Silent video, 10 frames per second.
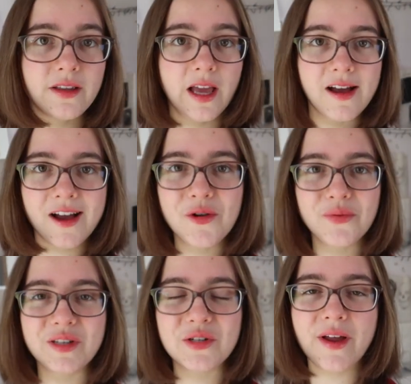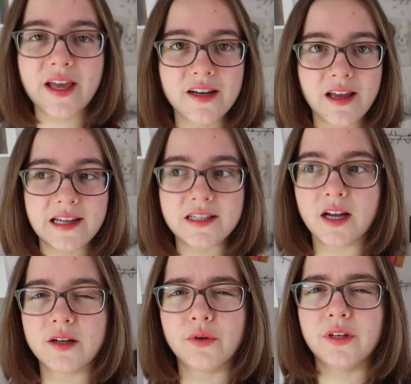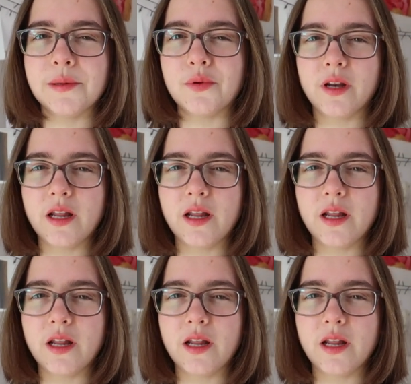yeah, I hope you enjoy it and I won't keep you